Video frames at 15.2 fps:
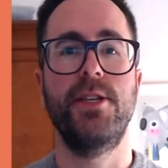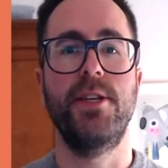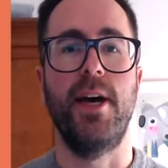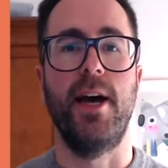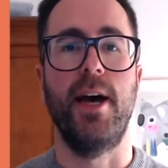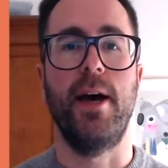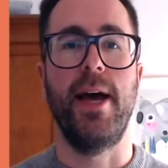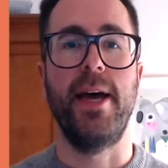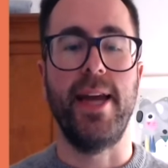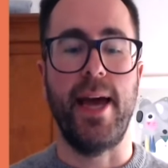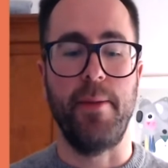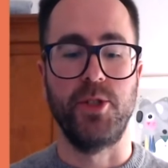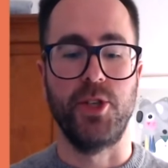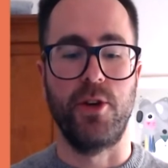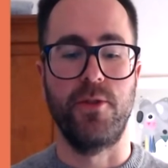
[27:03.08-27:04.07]
and
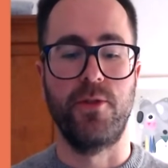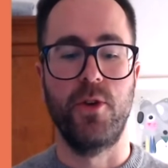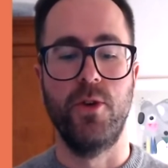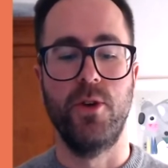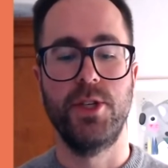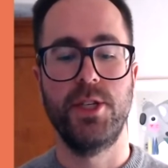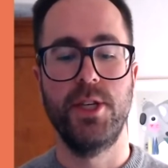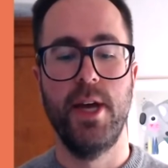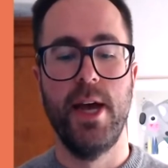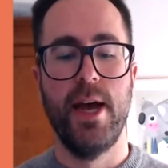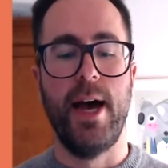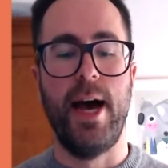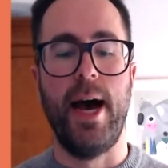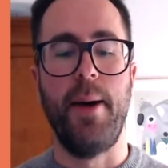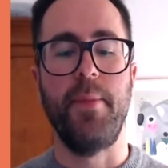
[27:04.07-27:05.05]
Amazon, of course,
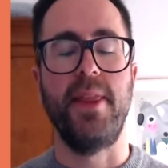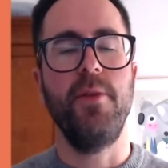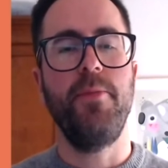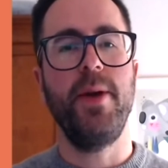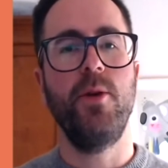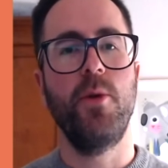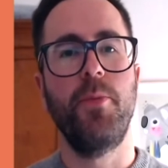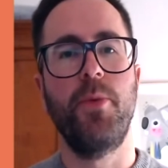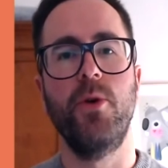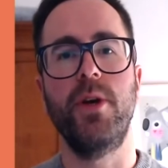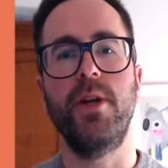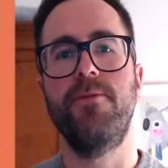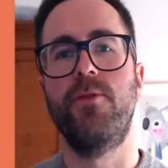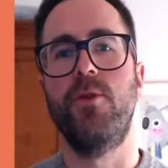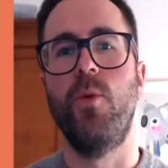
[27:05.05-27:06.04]
and they've been
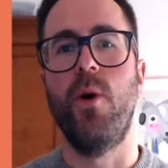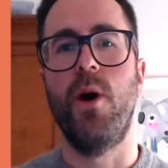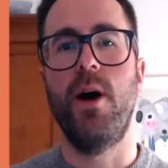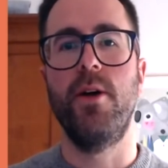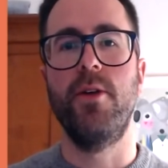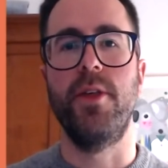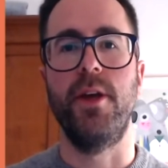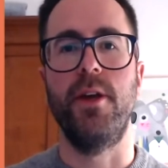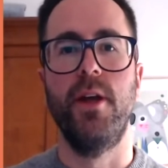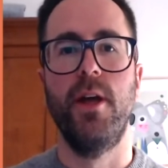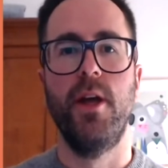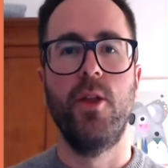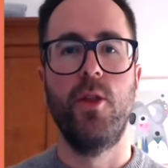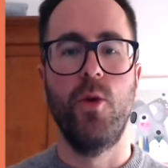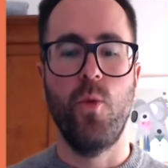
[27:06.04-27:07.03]
reporting for a while that
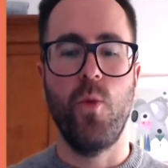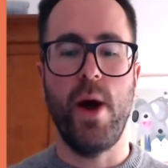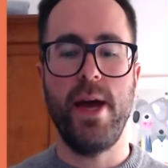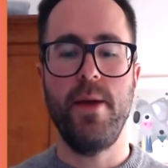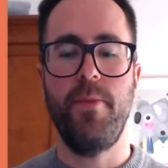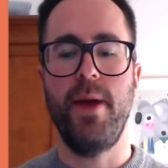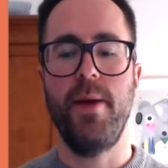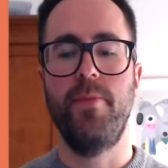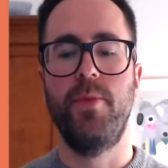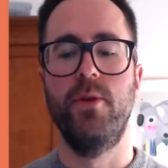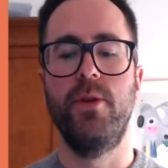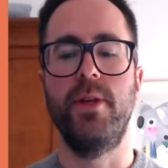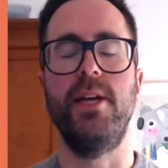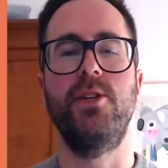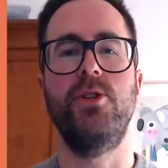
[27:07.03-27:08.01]
the way
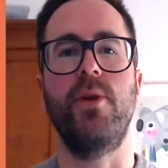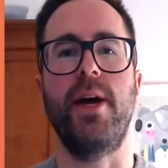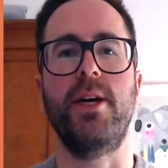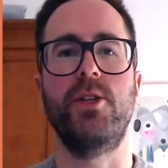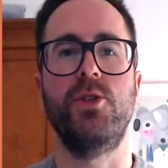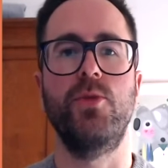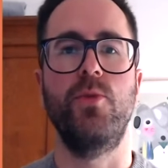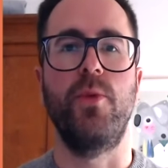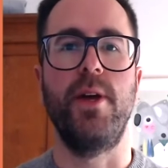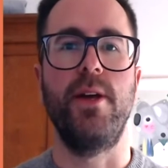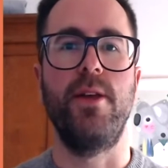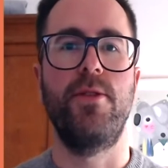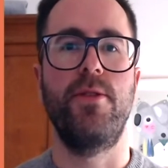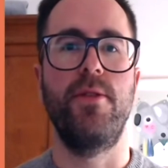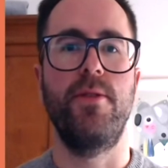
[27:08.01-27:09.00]
people interact
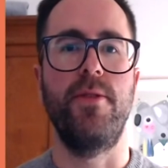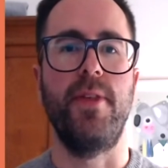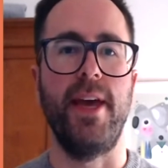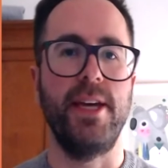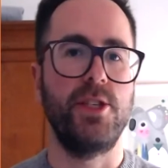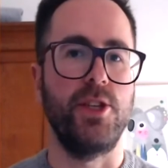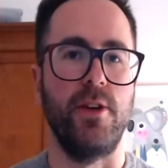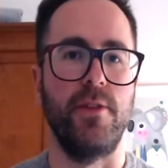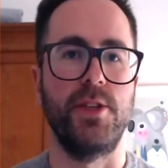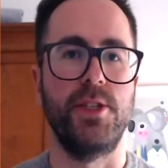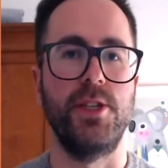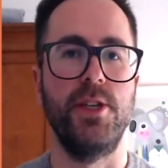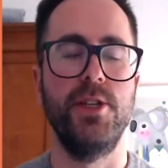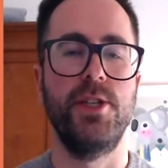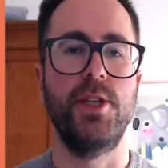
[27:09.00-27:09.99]
with their
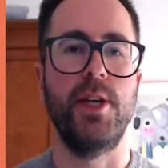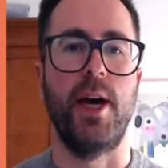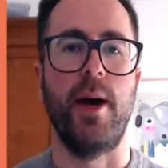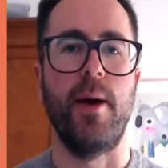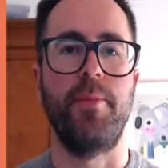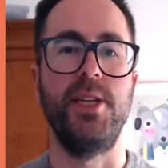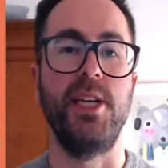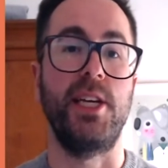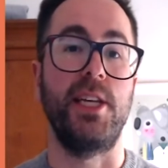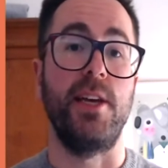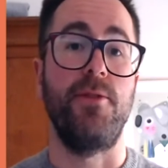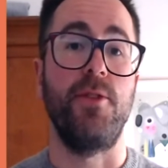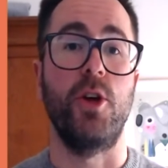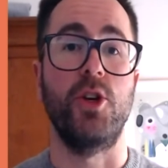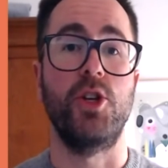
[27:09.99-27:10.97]
services, particularly
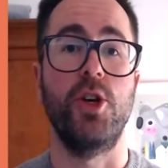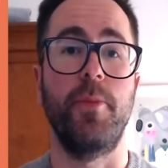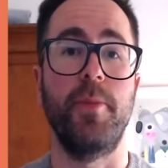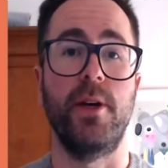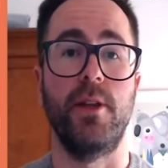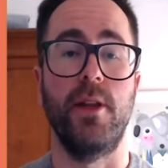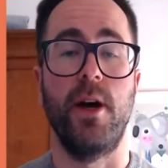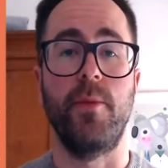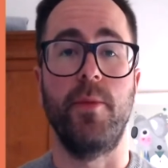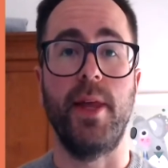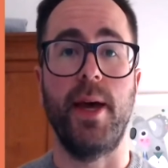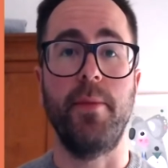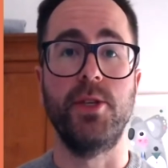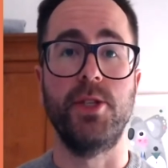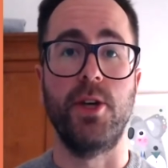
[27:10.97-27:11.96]
if you go shopping online with
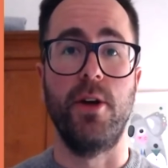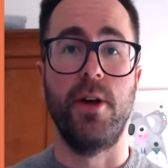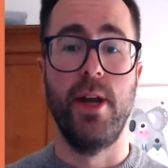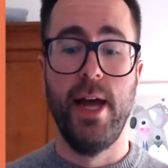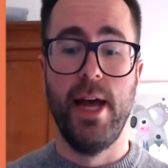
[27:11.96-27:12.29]
Amazon,